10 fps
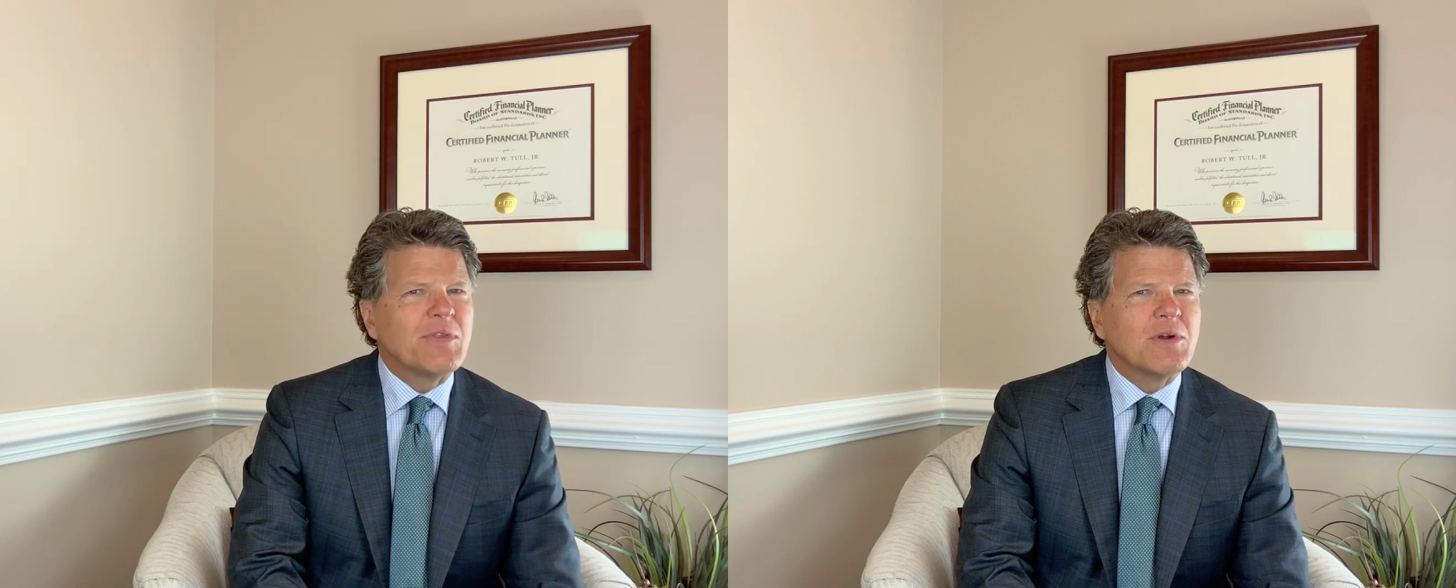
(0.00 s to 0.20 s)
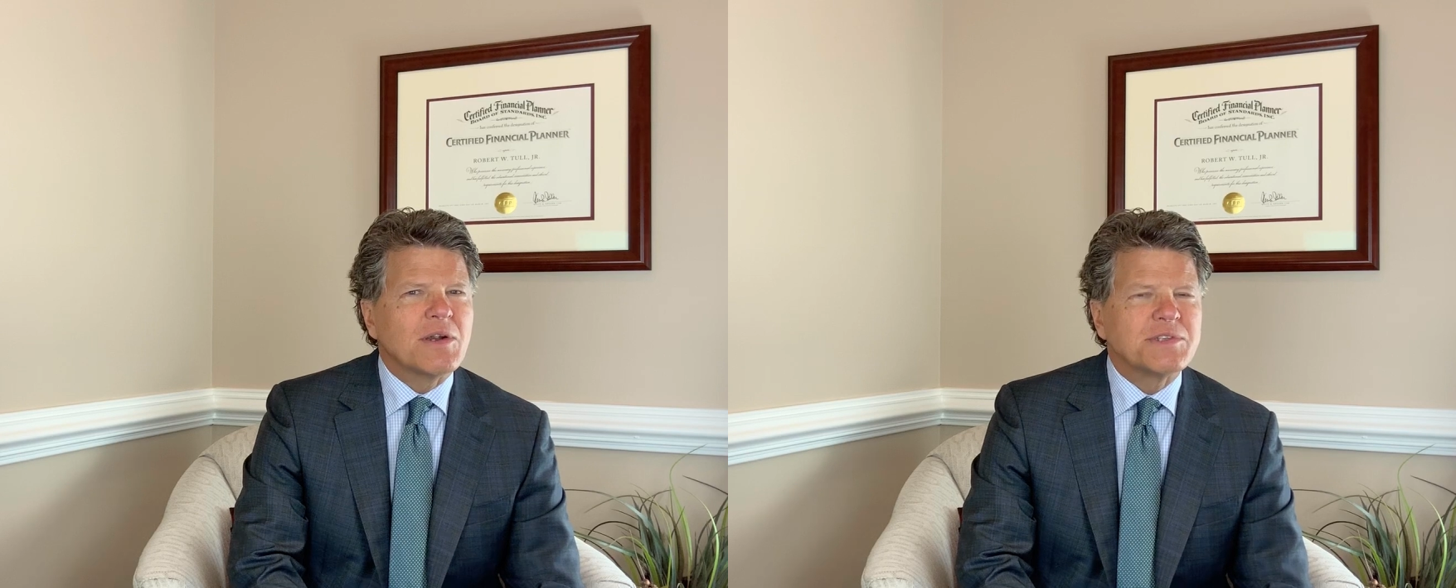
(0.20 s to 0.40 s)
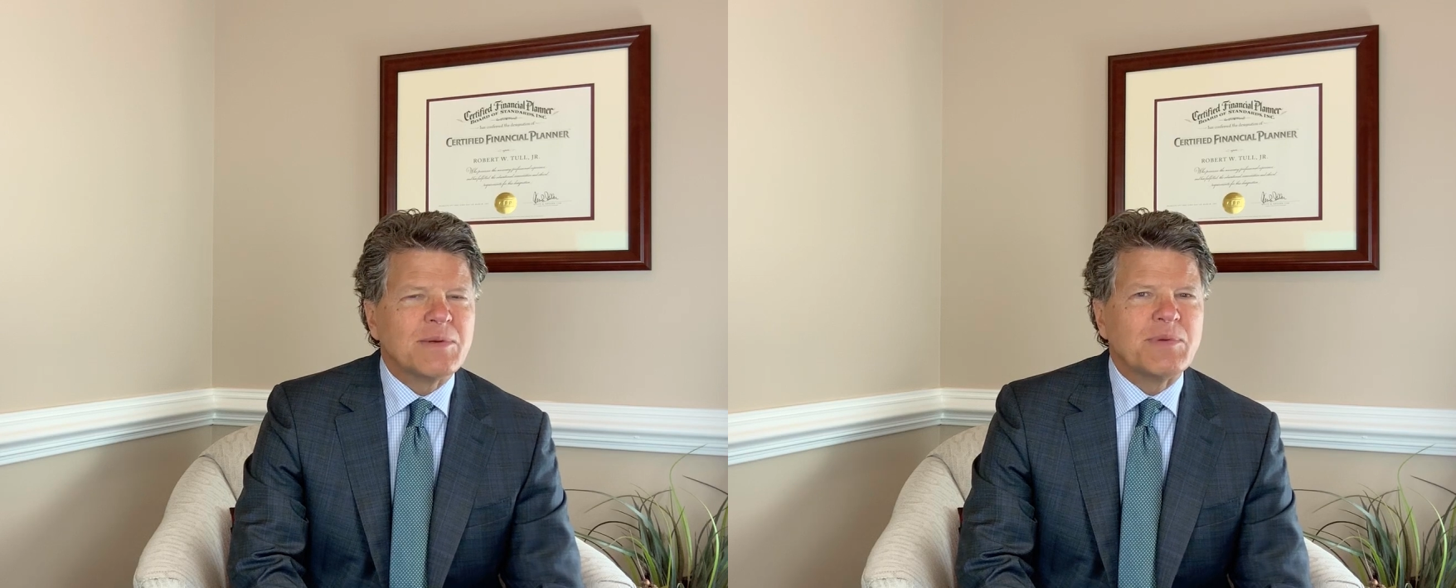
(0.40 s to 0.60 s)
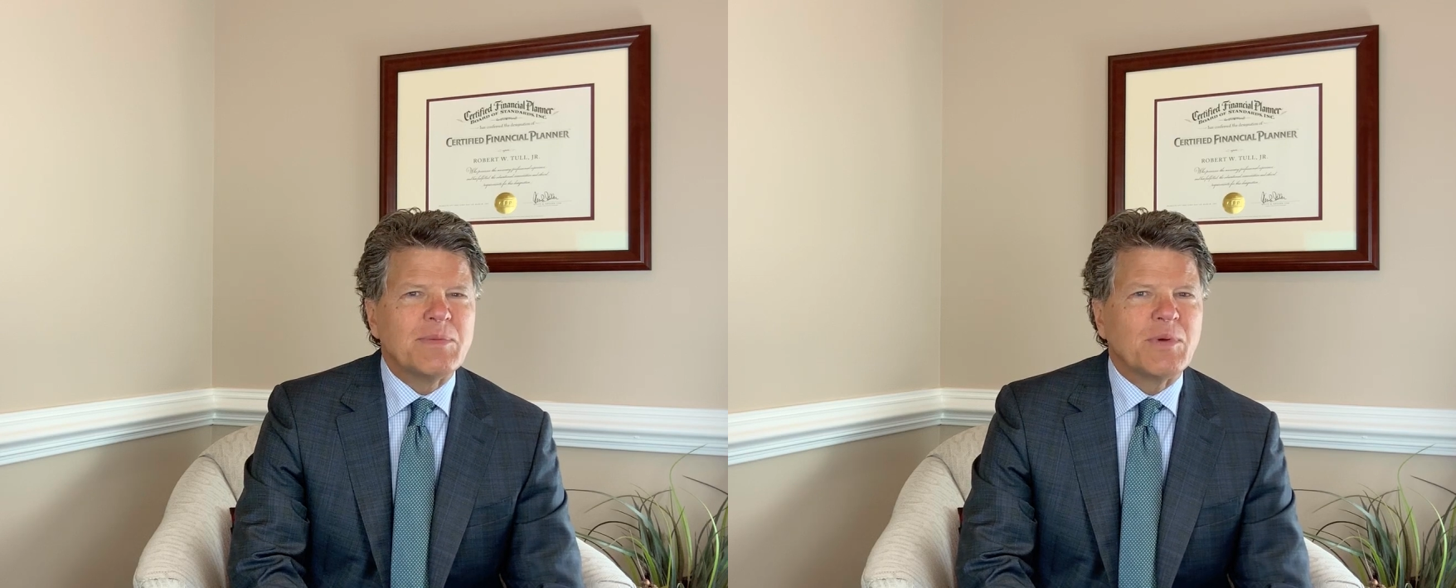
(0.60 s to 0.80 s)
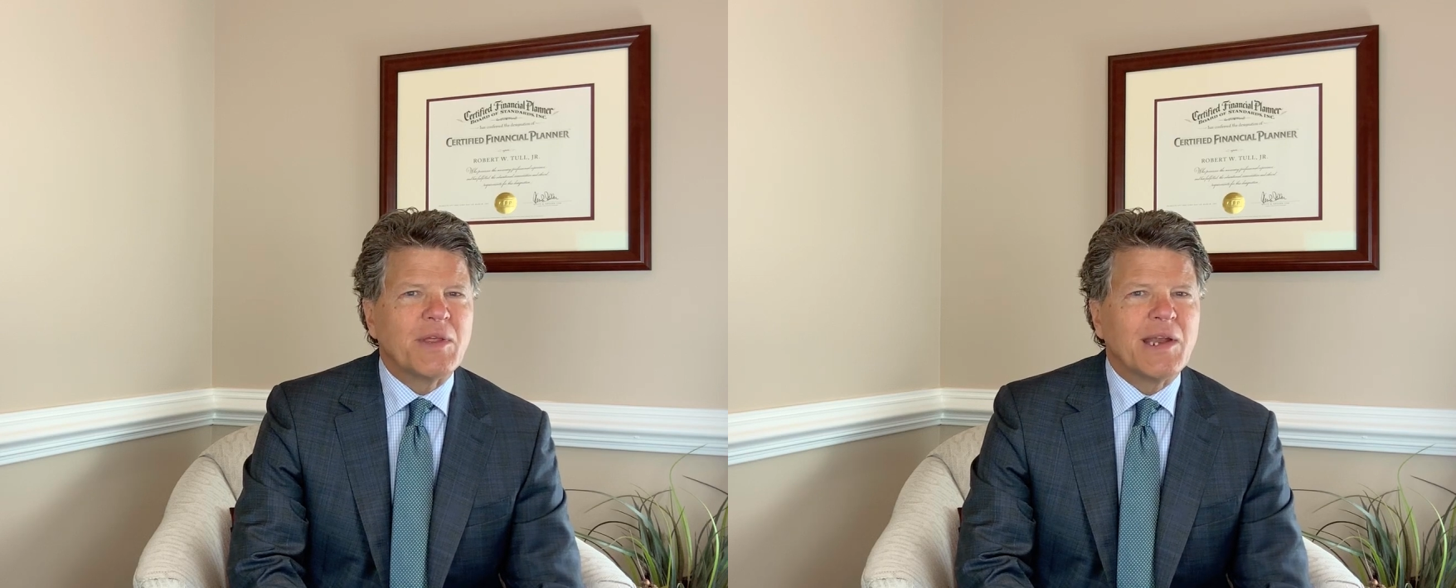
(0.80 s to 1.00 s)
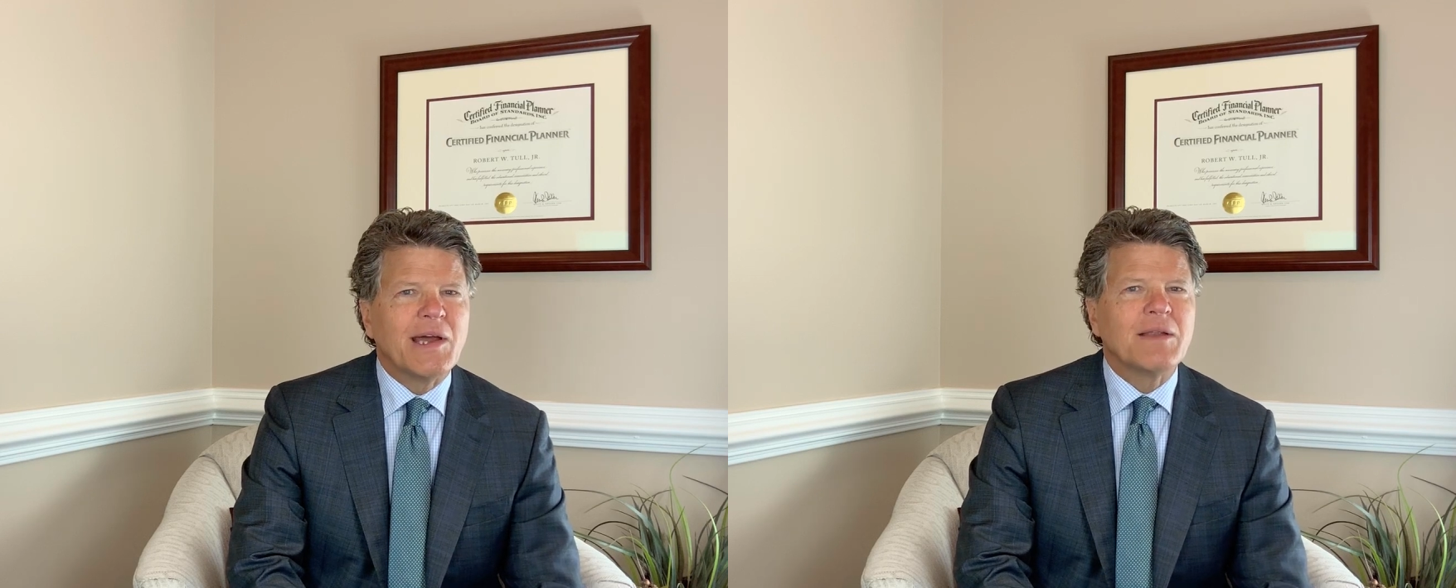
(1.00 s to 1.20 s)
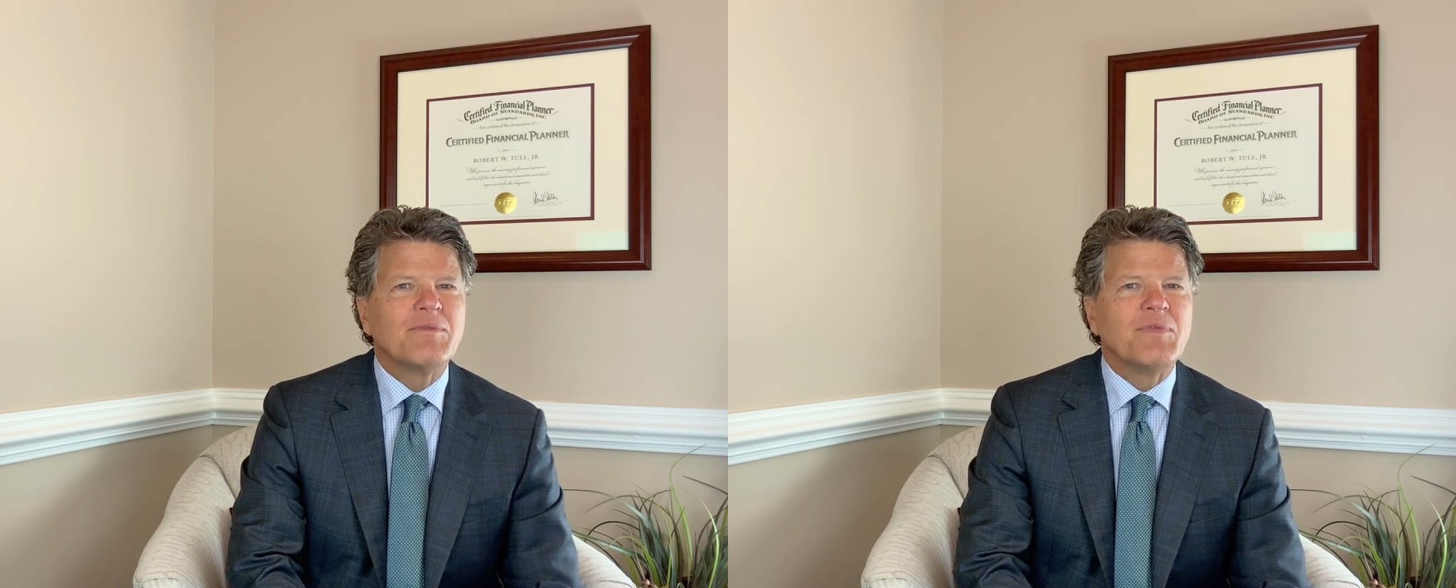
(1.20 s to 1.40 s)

there are some people that have